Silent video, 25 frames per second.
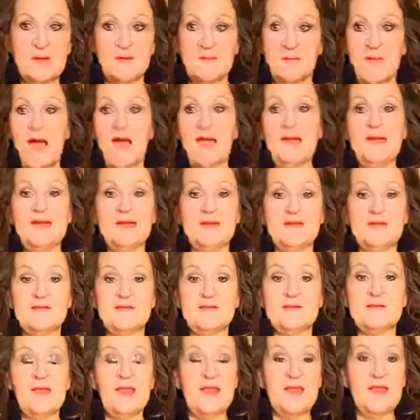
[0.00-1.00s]
Mine
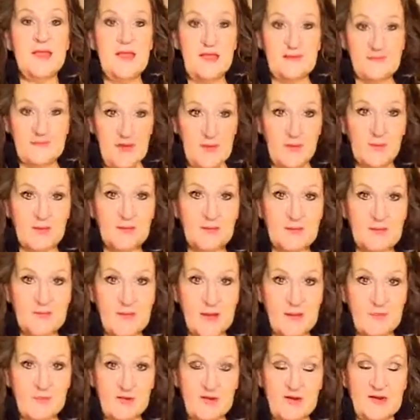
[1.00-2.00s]
is, if I want to
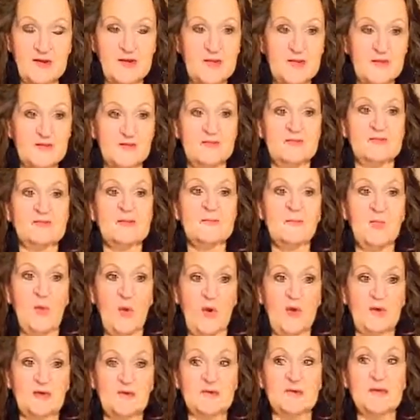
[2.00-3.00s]
remember it, if it's
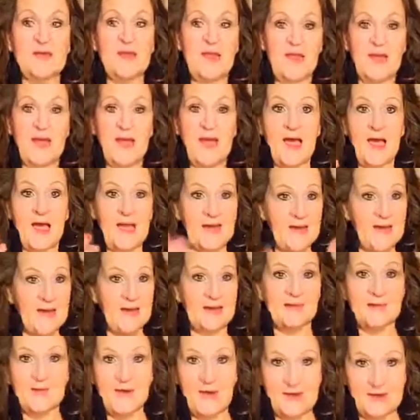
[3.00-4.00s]
important, I
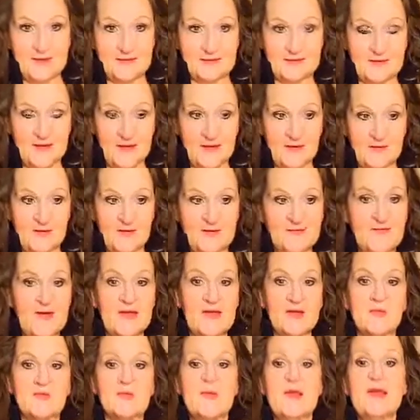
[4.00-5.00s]
got to write it down. If
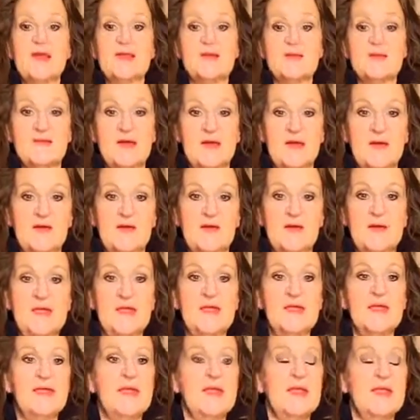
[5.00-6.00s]
I don't write it down,
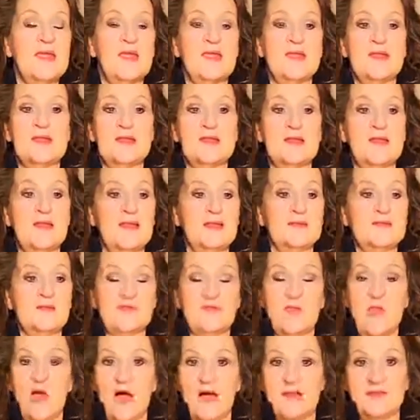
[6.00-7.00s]
it it's
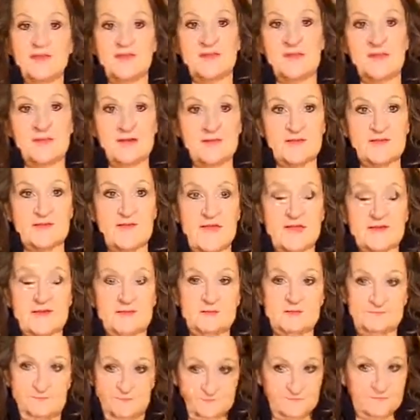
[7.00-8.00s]
lost in a
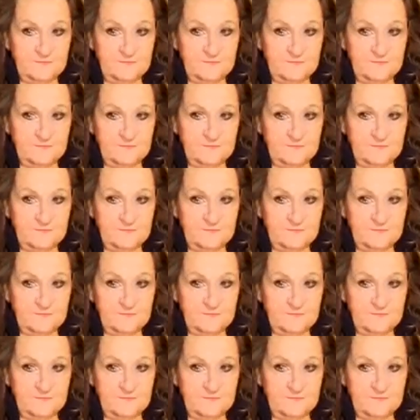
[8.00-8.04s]
second.